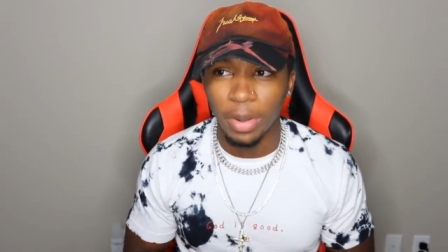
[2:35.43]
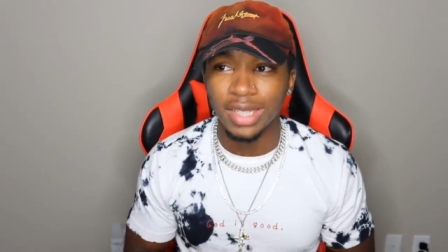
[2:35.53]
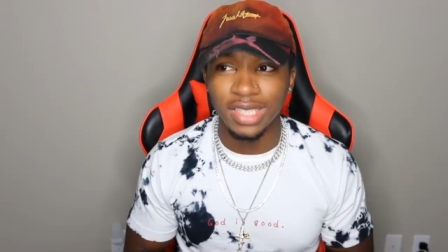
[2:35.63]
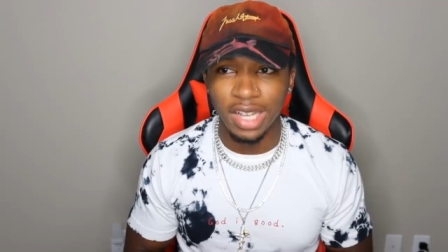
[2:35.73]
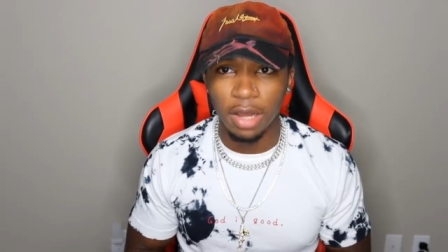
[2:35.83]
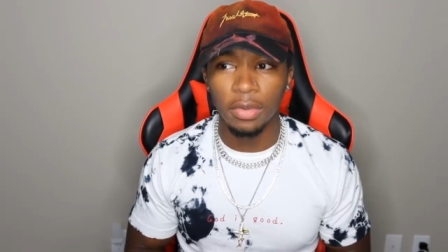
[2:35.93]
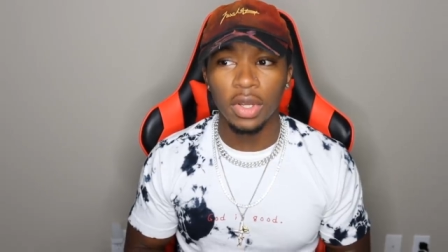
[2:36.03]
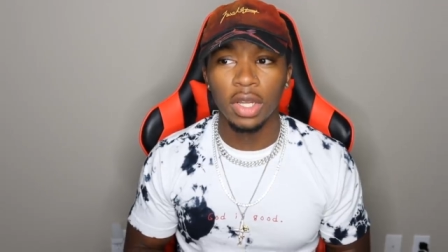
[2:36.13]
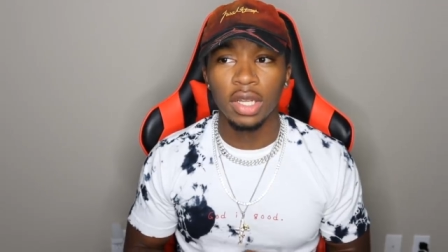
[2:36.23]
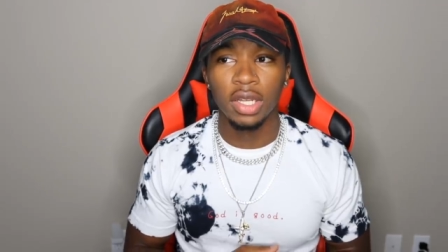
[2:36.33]
By the
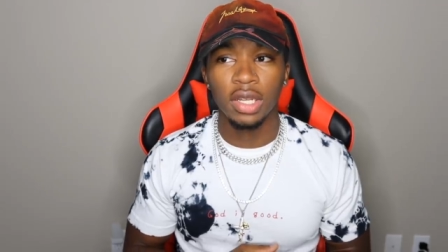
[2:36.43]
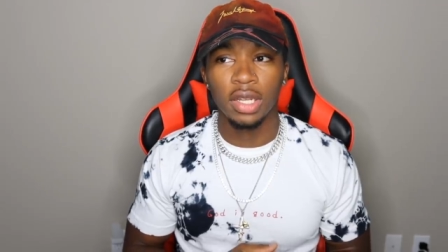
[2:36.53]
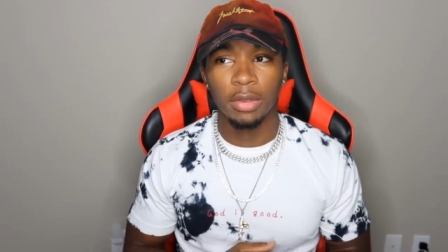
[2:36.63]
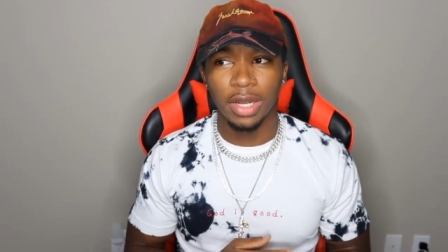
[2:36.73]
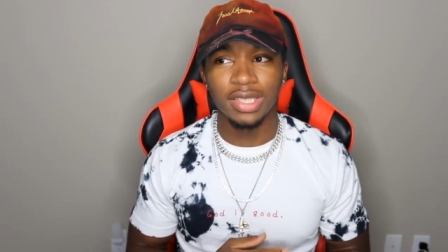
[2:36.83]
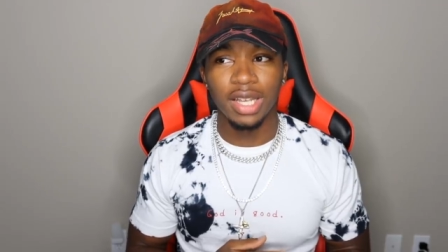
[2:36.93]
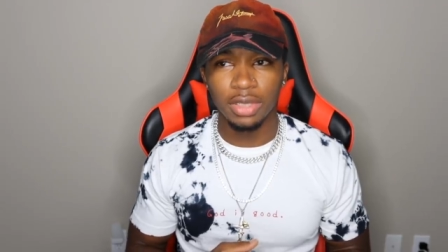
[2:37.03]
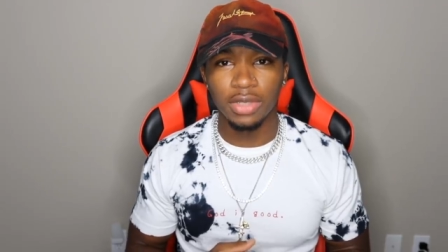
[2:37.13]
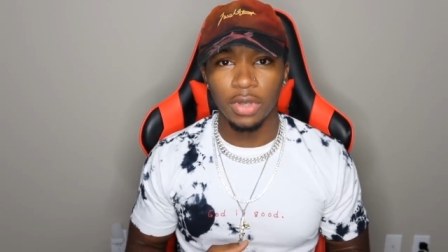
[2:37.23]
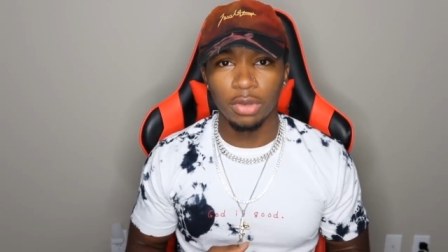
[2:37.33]
time by the time
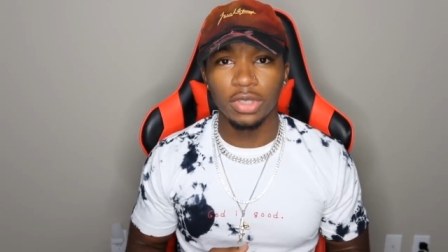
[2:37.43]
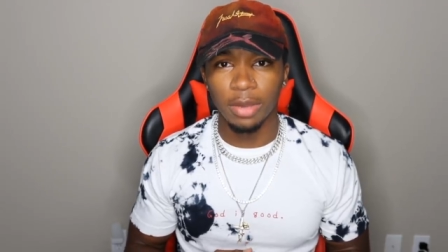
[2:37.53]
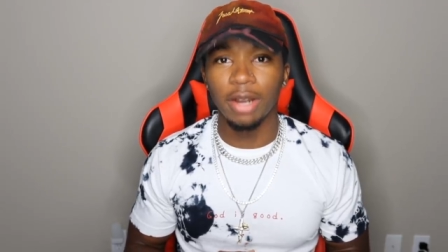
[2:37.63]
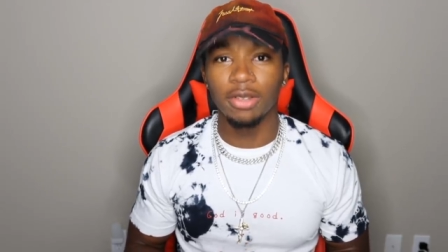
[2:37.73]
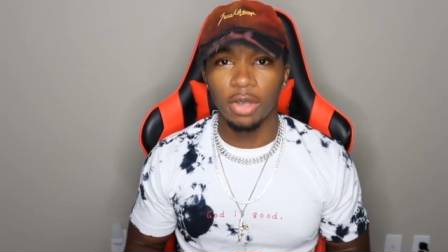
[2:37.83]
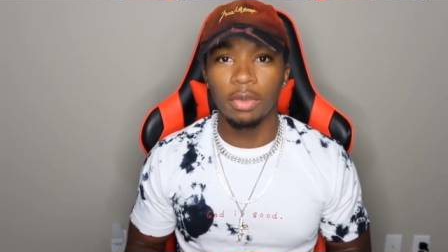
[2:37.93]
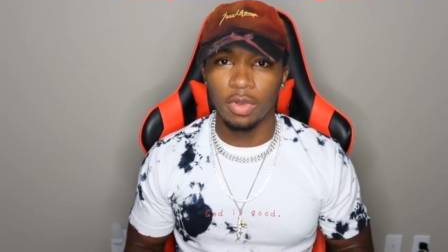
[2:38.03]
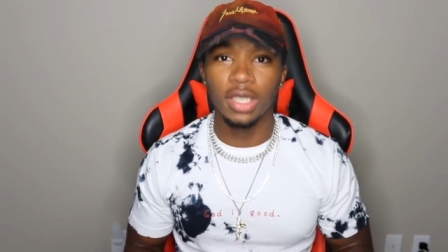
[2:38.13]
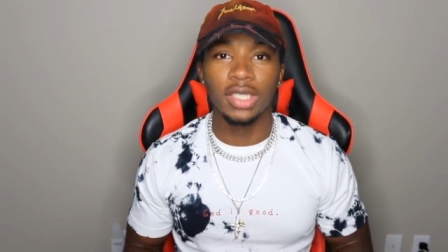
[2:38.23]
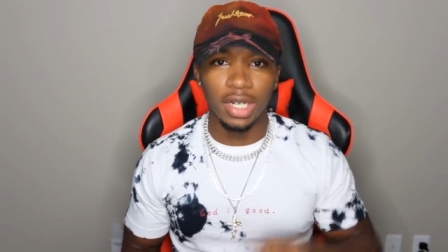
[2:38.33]
this video is up, everything will be
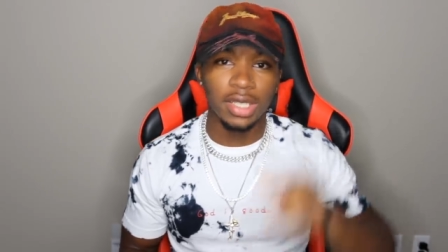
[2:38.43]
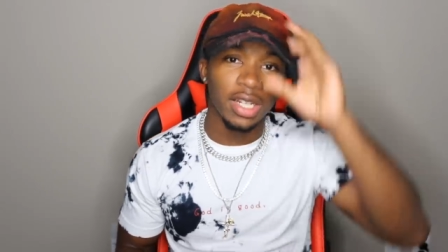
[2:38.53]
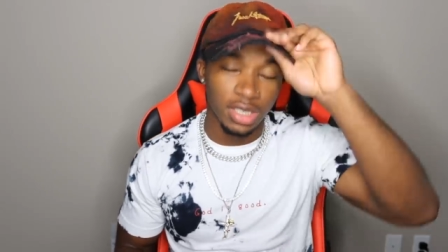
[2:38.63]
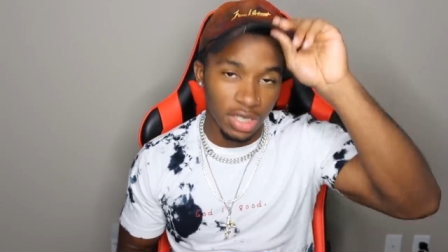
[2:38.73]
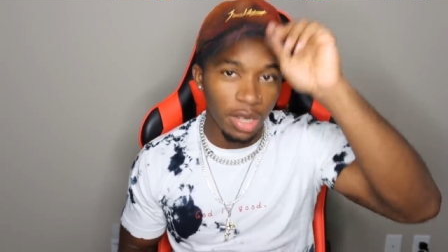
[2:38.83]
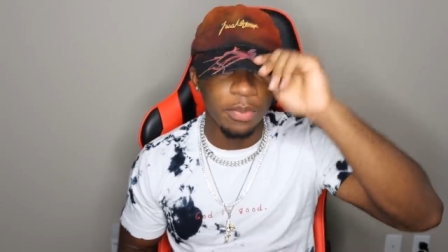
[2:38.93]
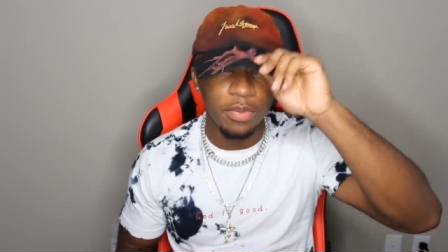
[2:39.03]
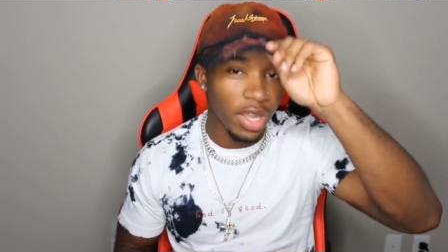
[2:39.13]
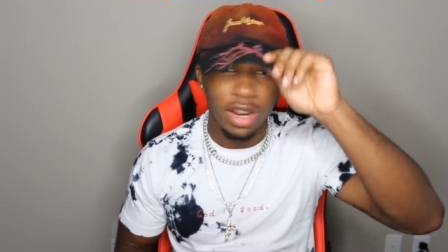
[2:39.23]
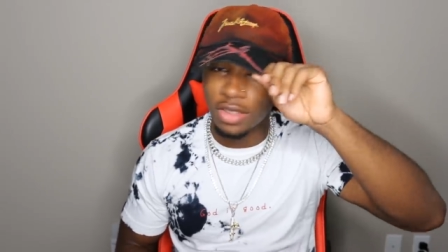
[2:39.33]
restocked. Actually, yep,
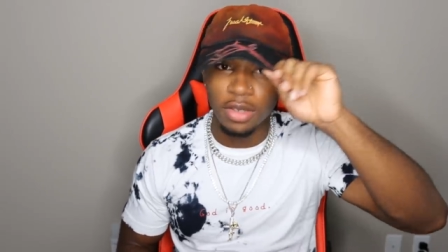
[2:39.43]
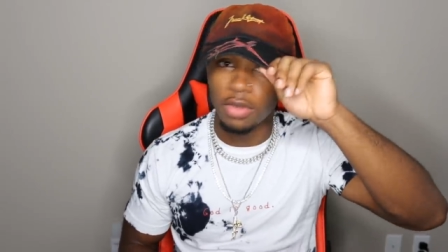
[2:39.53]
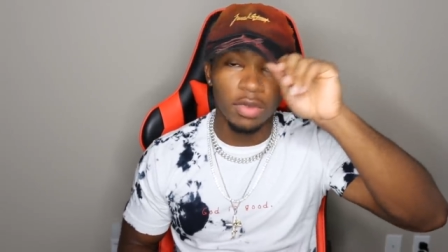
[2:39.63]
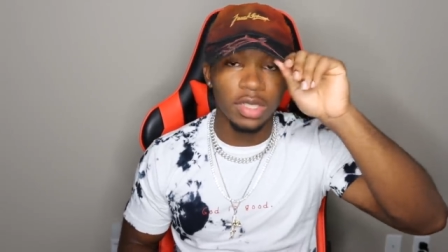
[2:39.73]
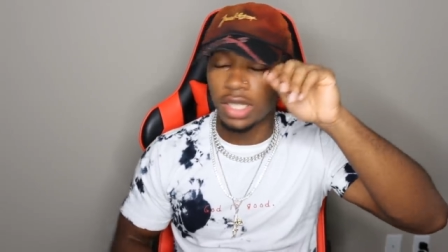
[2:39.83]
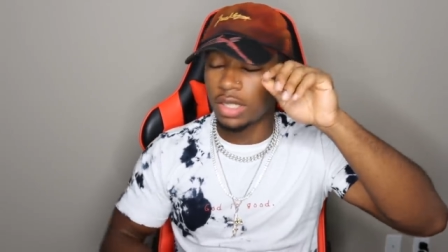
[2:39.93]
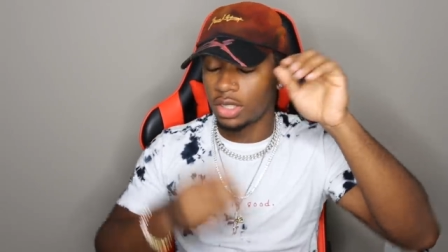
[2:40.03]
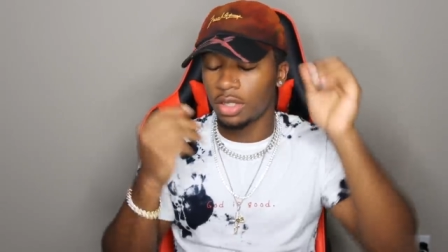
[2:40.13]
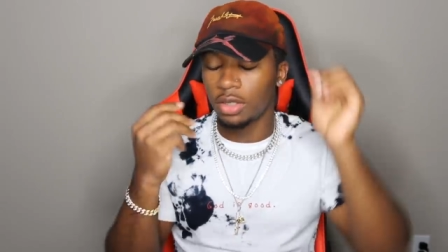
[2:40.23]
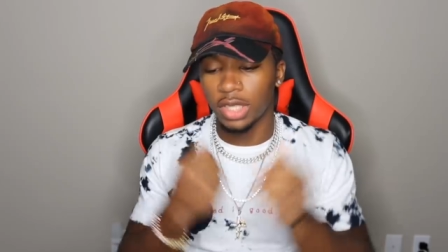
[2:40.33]
everything will be restocked. So
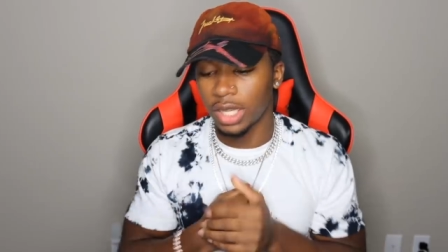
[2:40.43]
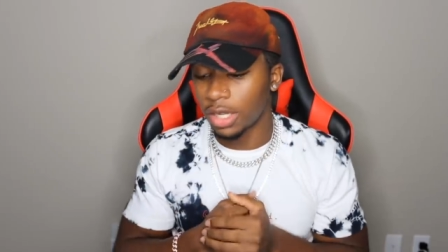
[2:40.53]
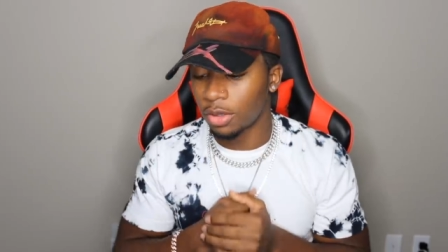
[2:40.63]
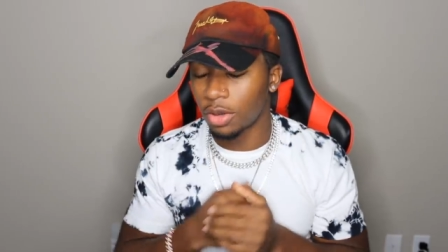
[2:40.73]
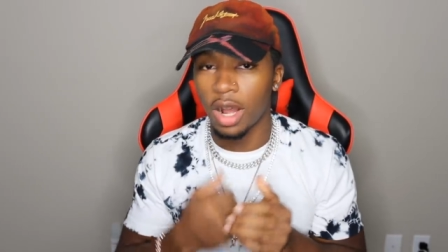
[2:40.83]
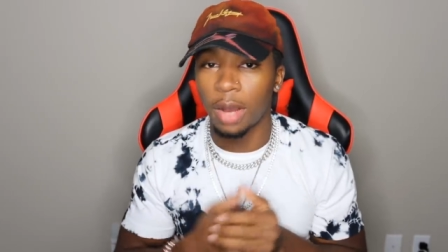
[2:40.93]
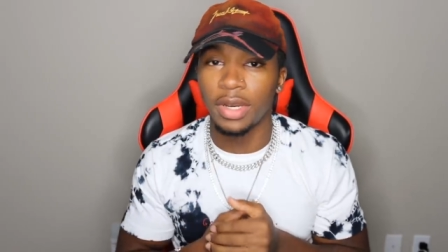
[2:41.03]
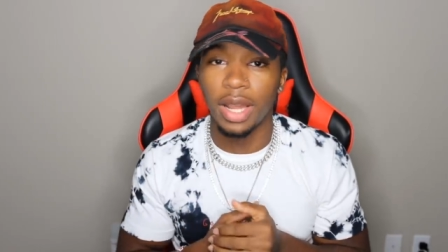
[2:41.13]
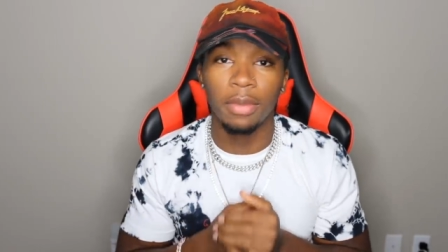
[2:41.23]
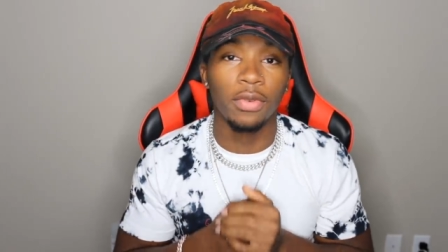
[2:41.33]
y'all go check it out. Go cop it
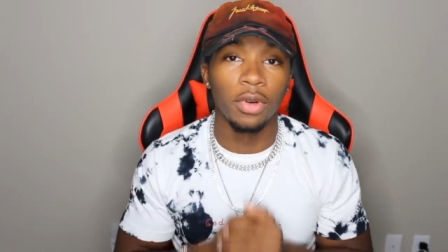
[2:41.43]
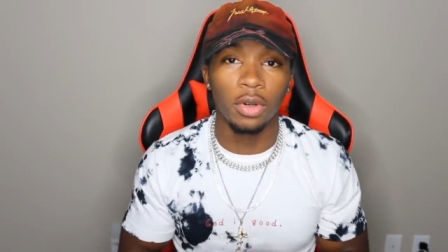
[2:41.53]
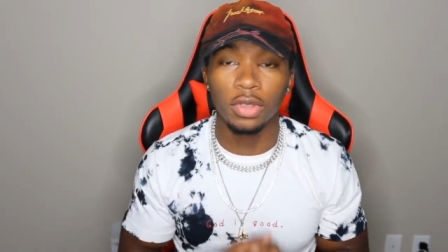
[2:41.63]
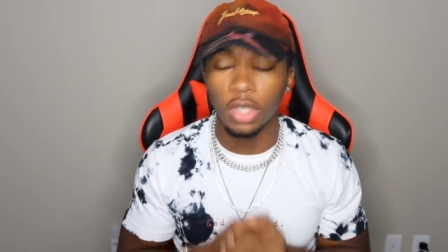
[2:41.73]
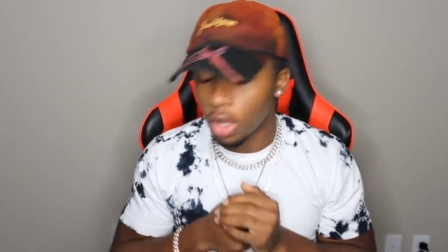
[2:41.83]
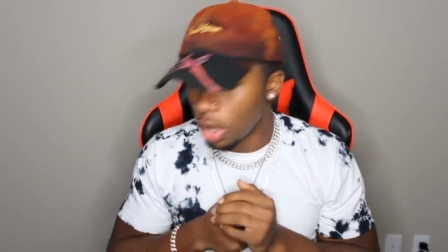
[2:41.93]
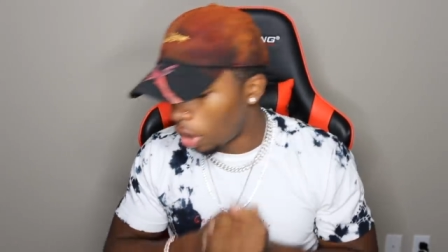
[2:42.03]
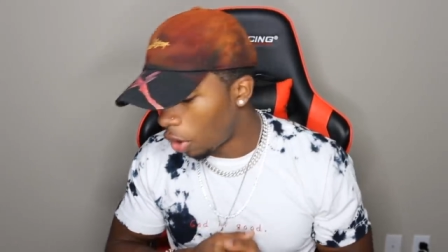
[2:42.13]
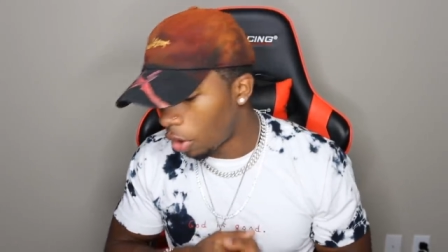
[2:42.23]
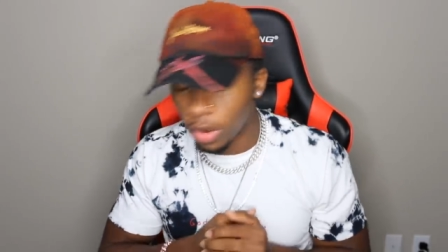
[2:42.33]
now before it goes
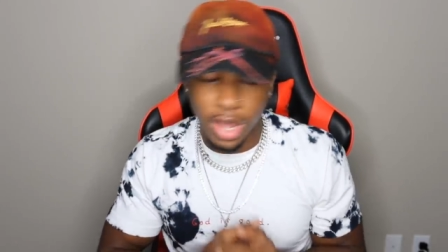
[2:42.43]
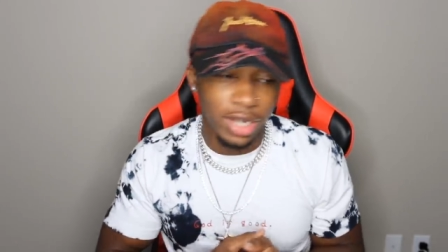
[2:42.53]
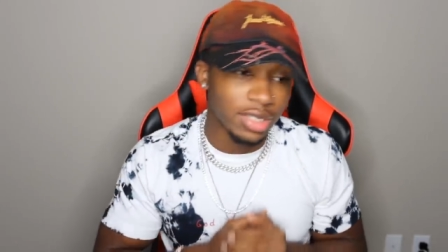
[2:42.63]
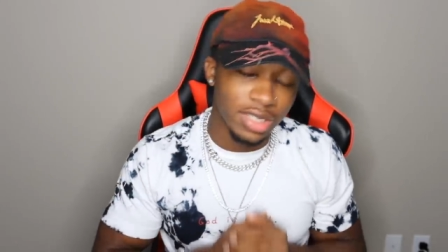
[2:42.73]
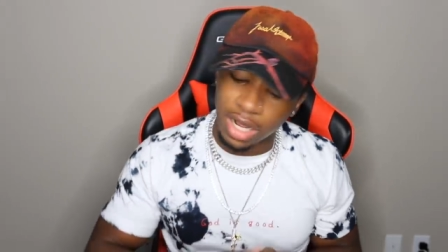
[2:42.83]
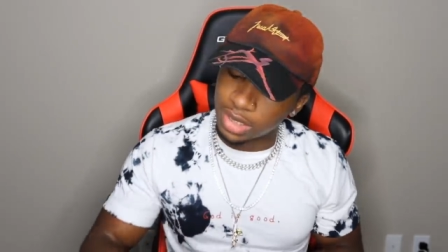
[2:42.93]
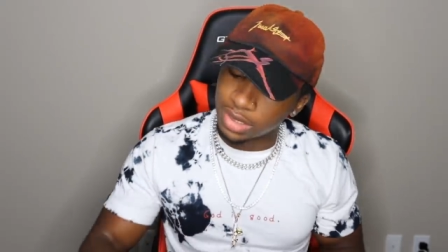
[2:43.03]
all out of stock.